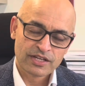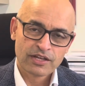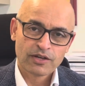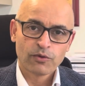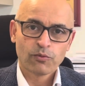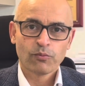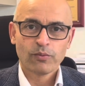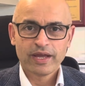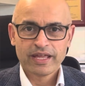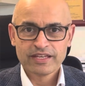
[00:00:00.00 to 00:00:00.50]

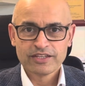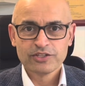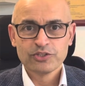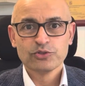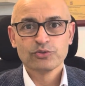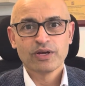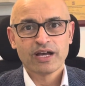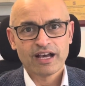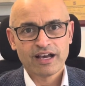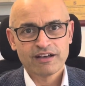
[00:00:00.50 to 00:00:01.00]
when you
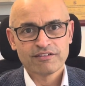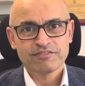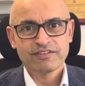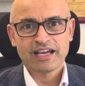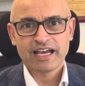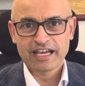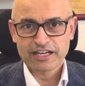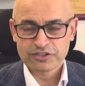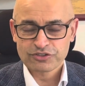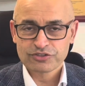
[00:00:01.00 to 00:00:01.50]
have
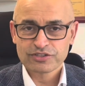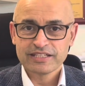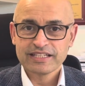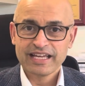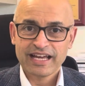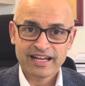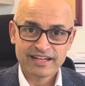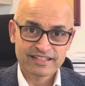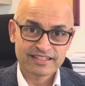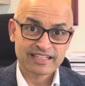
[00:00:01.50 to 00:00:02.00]
actually
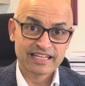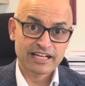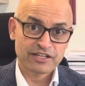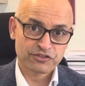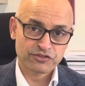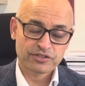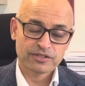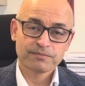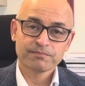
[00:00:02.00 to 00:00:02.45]
had a gastric